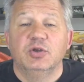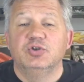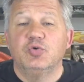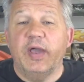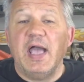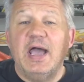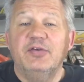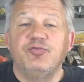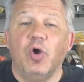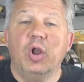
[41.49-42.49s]
to a
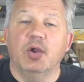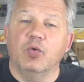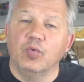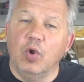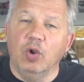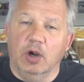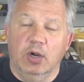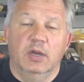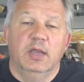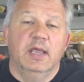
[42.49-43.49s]
hydraulic roller.